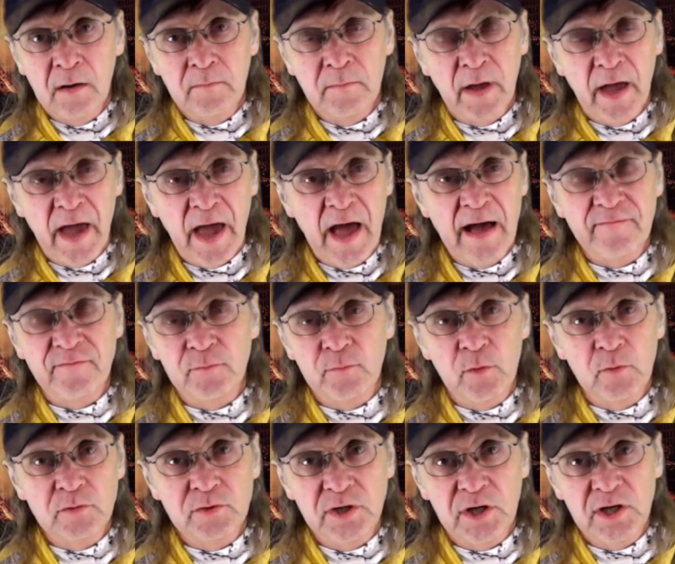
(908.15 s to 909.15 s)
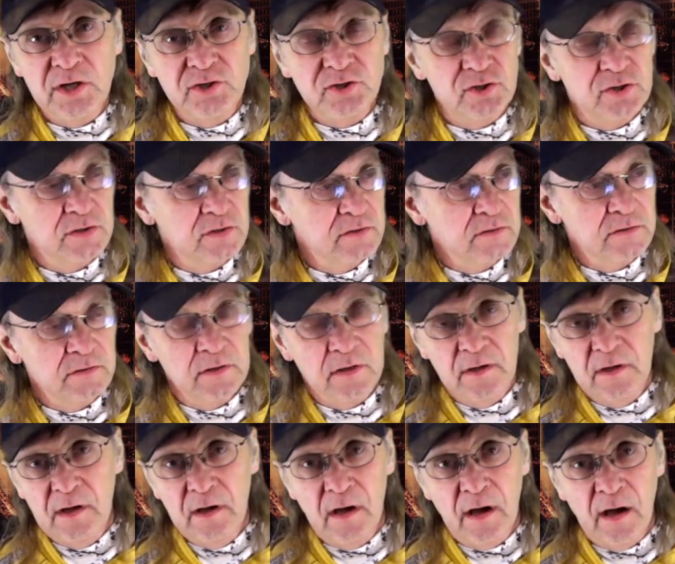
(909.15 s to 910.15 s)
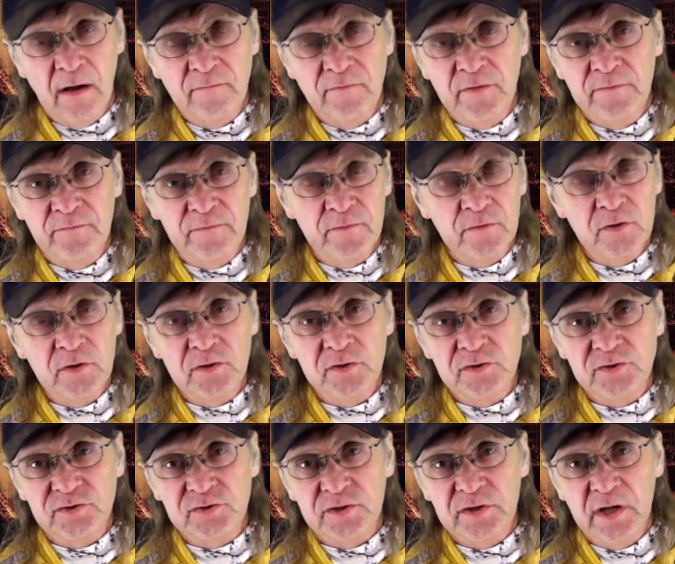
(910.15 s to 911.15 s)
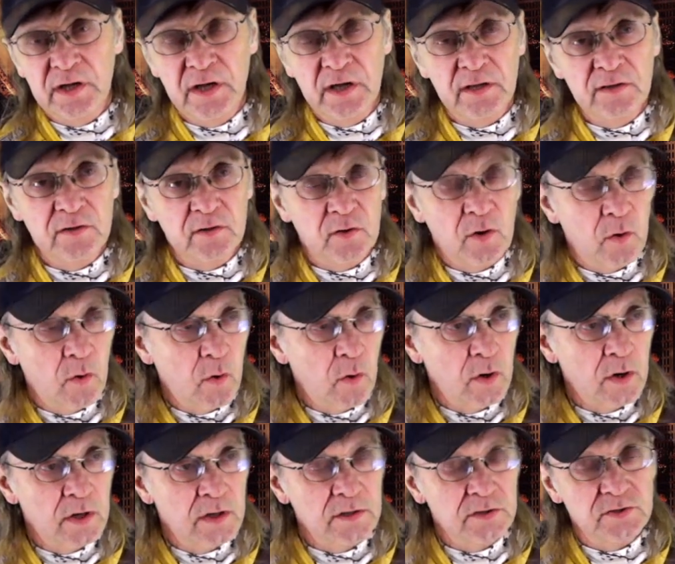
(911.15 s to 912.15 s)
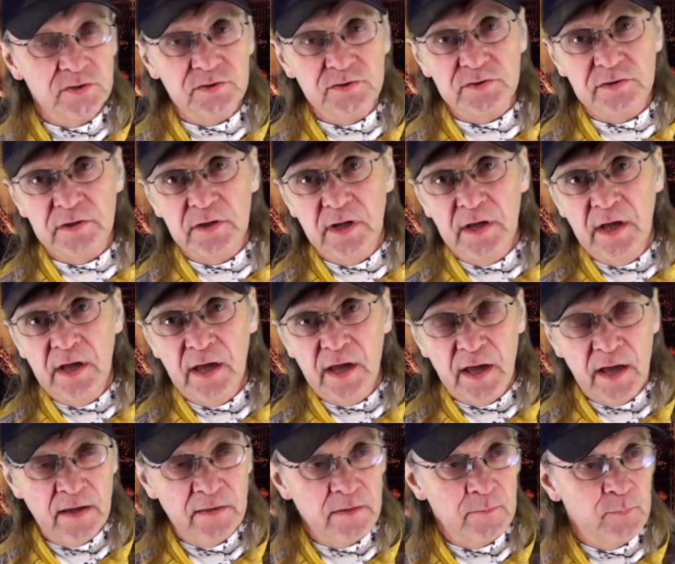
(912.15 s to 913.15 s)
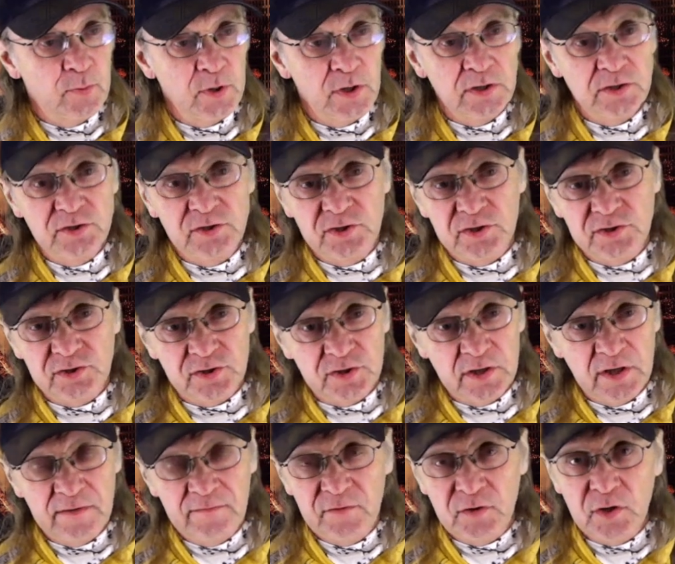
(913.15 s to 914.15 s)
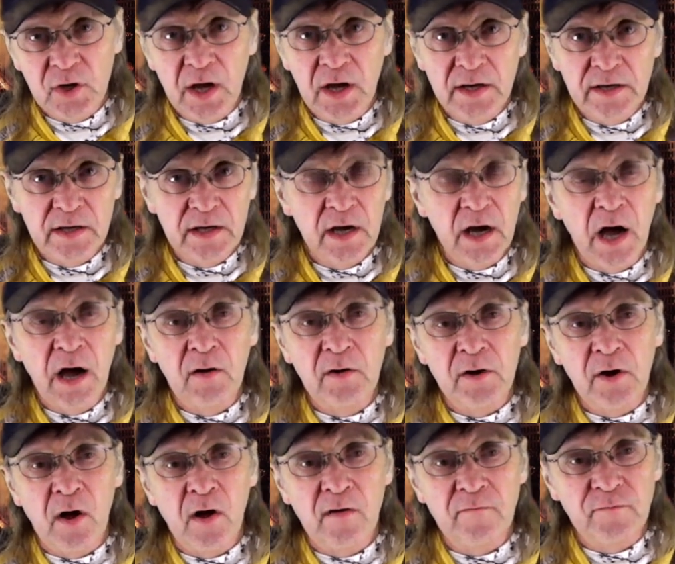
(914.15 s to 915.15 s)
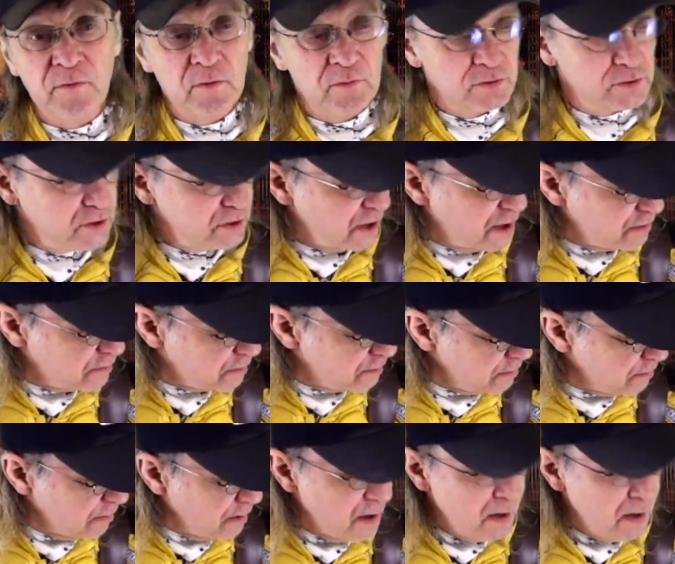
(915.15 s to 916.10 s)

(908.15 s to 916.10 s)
half a rotation of the verse and the chorus, and the bridge, just to give you an idea how it all flows together.